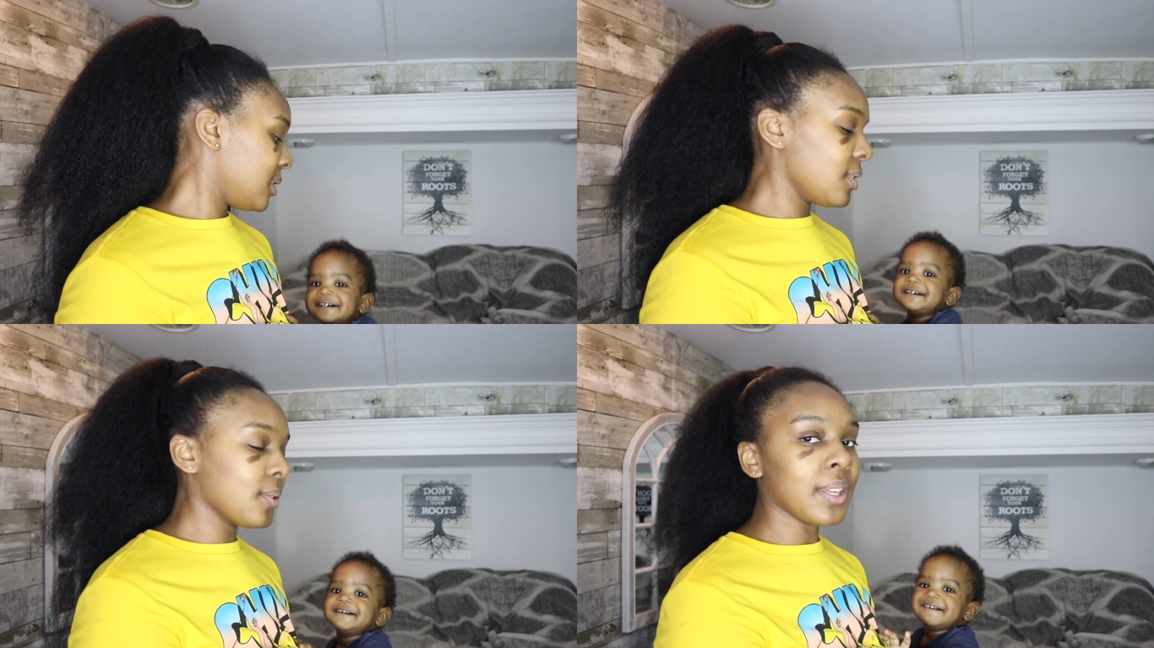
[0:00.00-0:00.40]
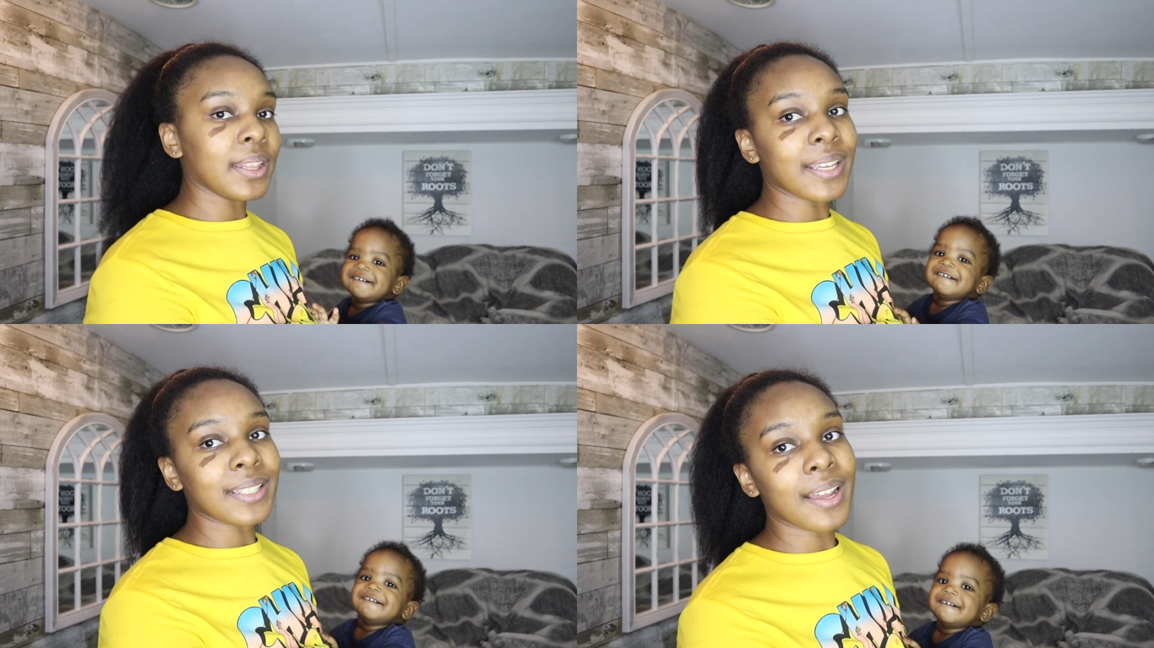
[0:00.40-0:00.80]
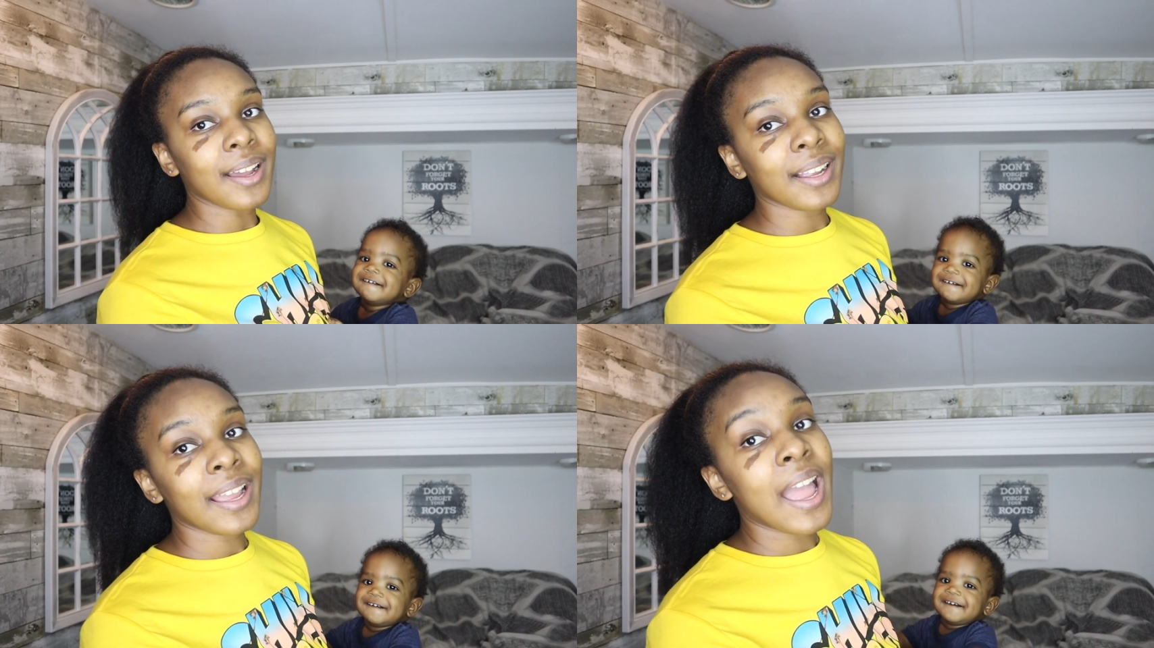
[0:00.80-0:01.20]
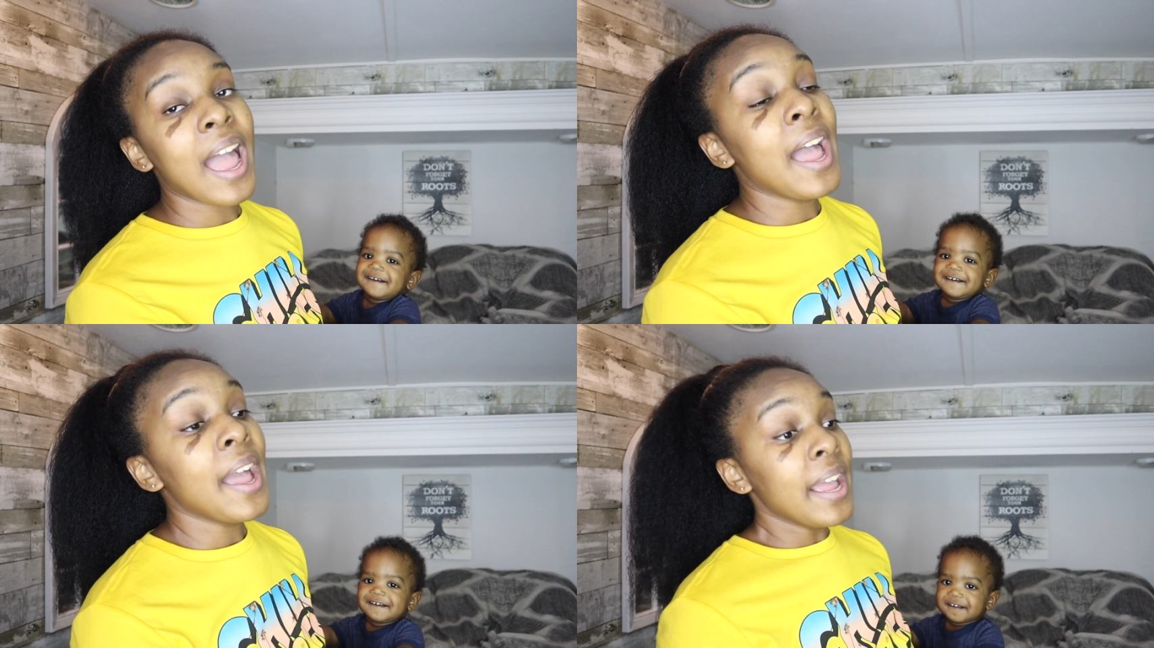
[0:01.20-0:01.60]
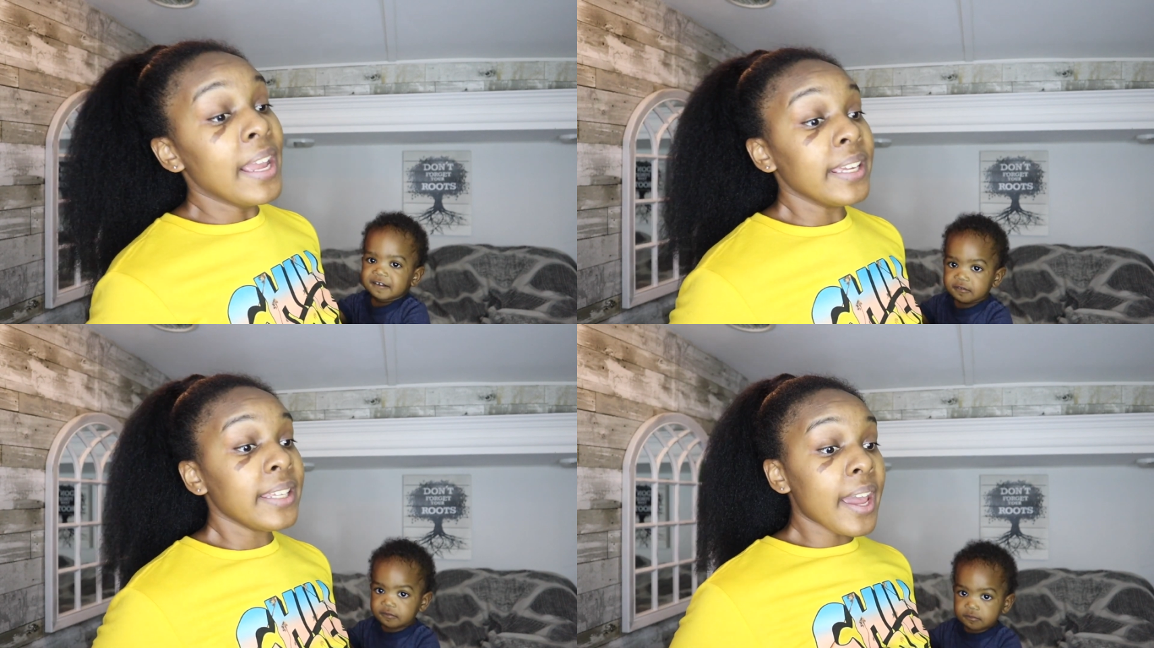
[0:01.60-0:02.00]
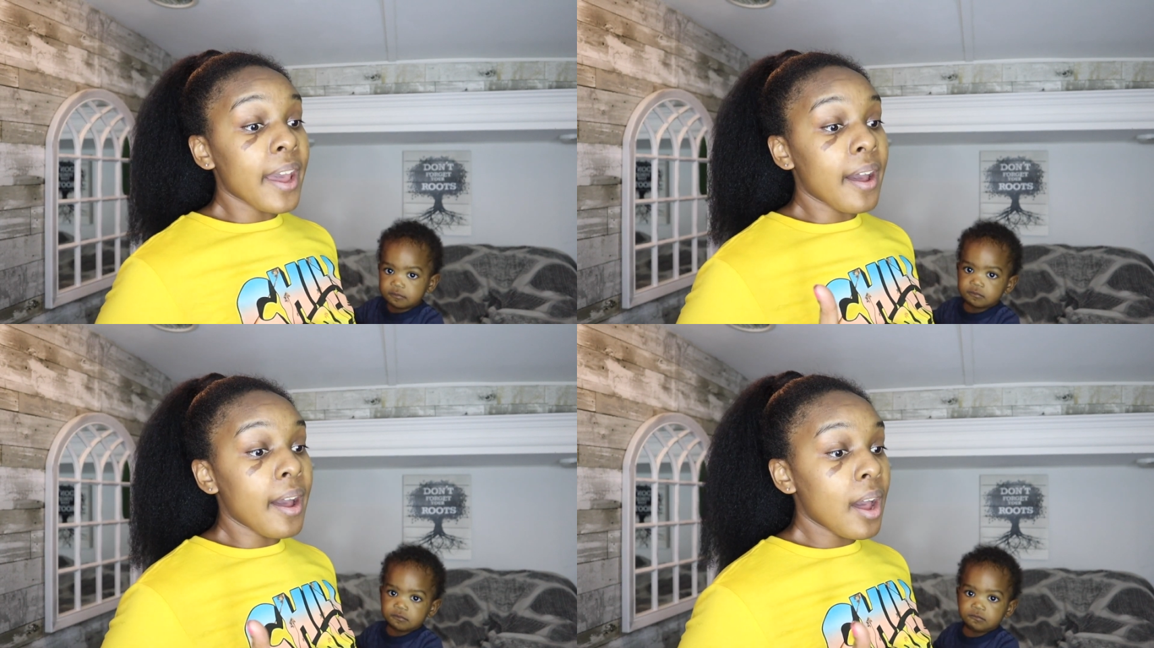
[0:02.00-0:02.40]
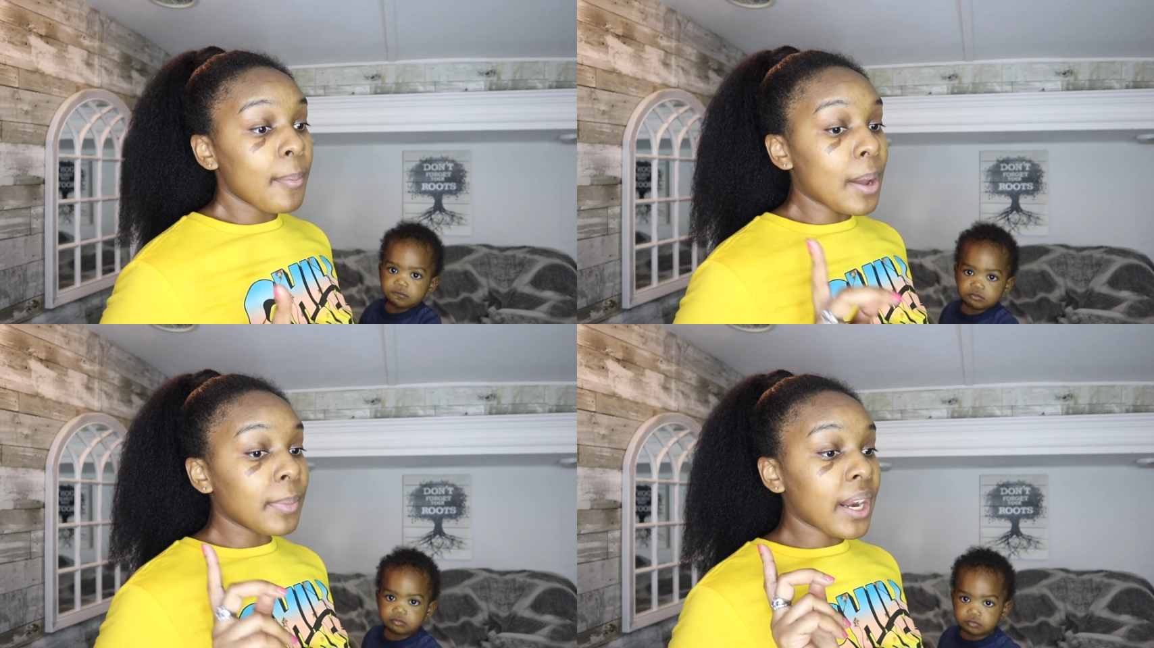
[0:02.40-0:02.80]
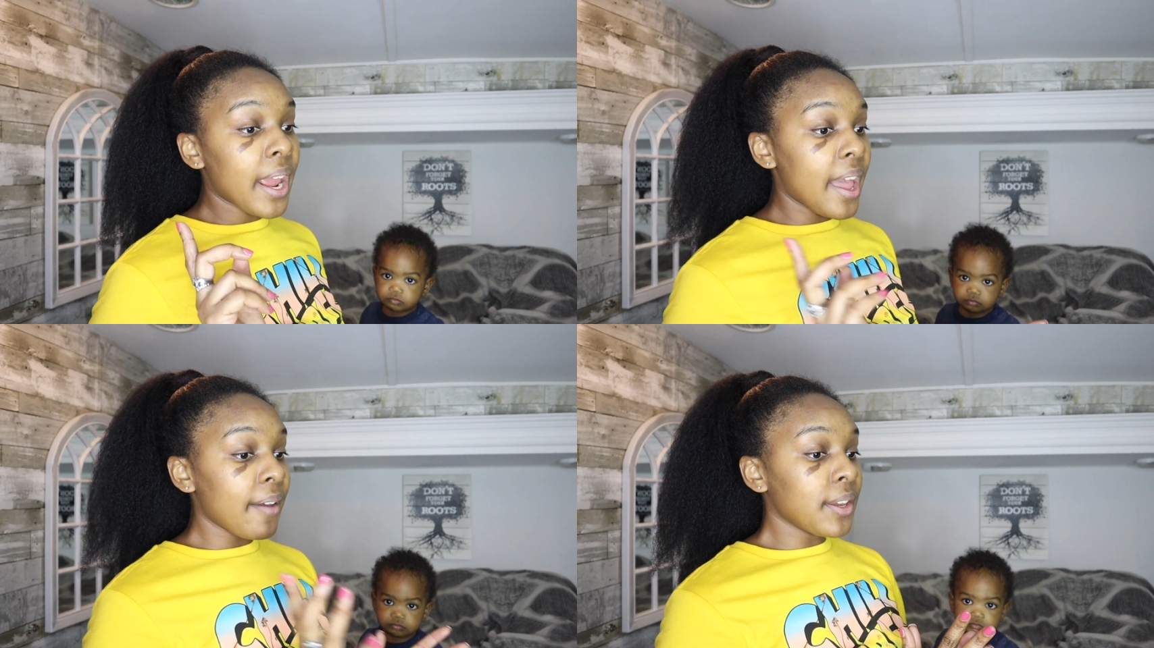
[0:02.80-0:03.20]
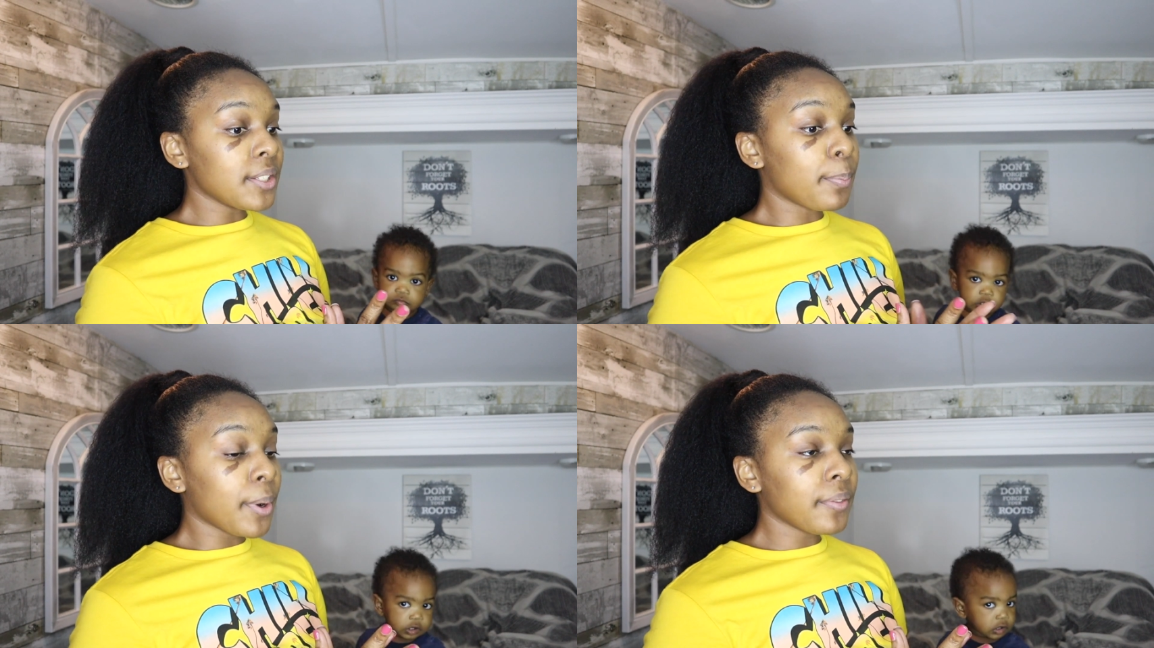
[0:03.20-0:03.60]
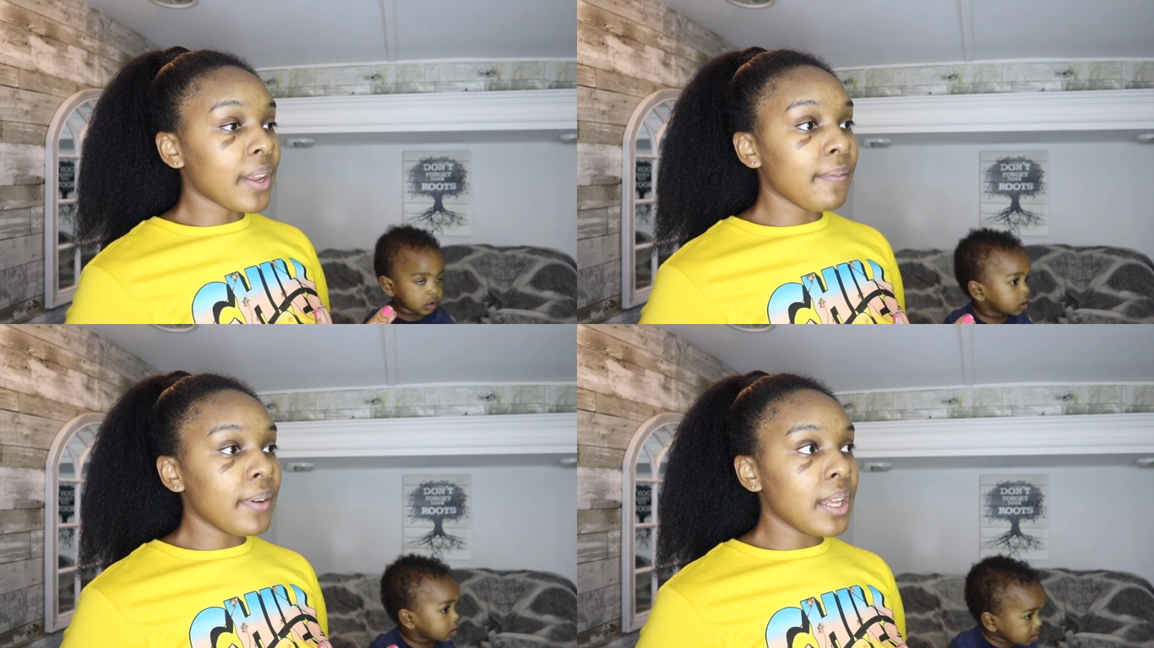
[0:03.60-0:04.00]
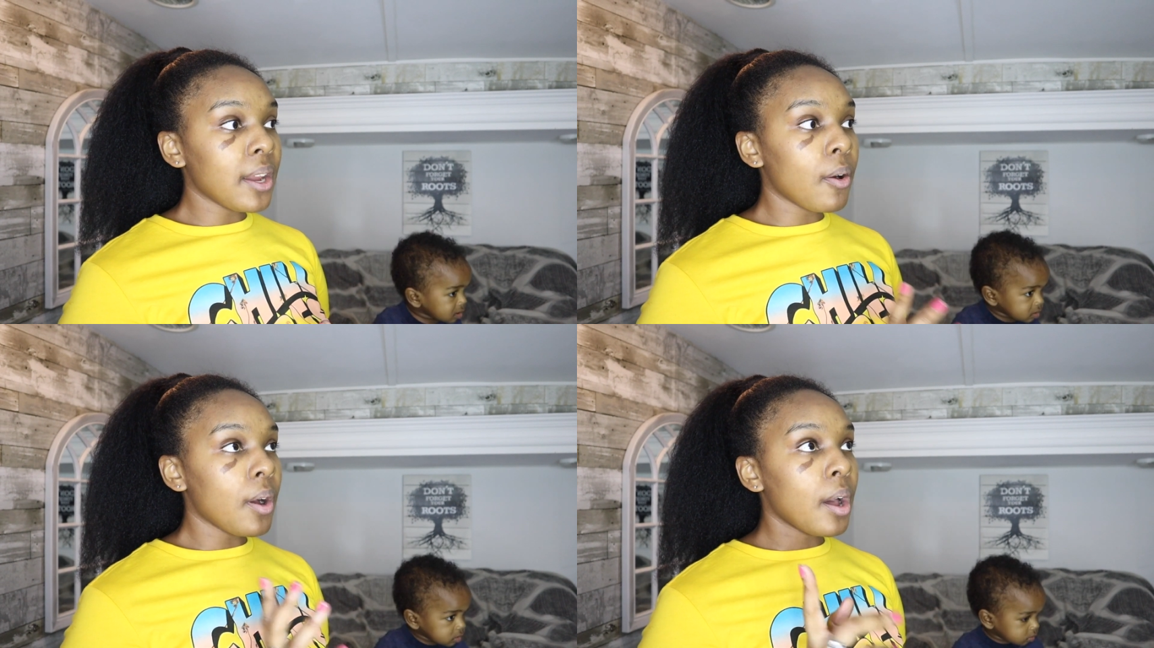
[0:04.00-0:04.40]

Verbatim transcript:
Speaker 1: You gonna get that sock? Yeah, um, I'm going to have his birthday video